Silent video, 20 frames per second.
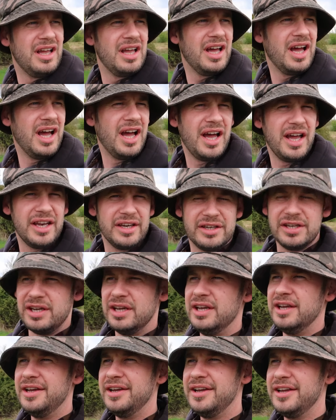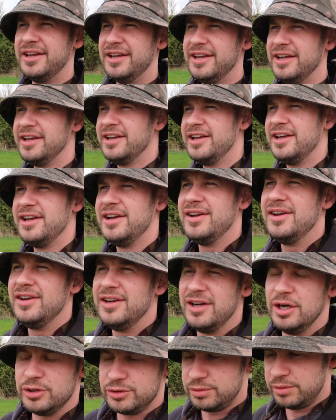And
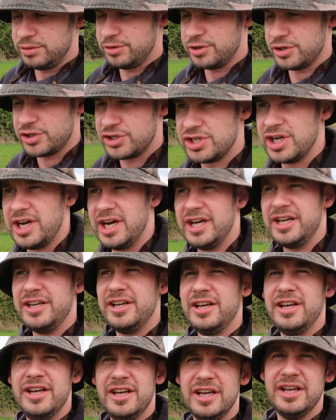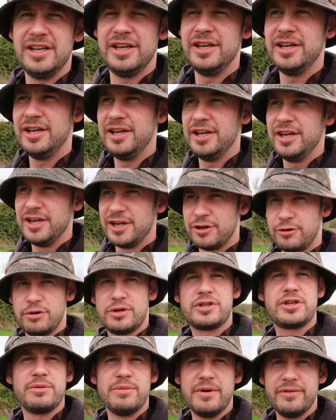as we were just chatting,
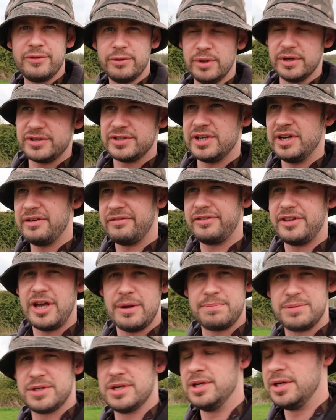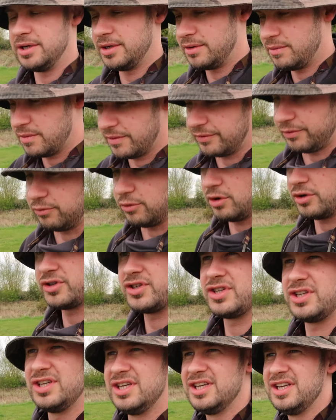Chris come over to us, left Debs with the
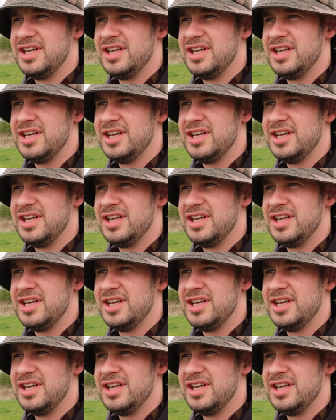rods.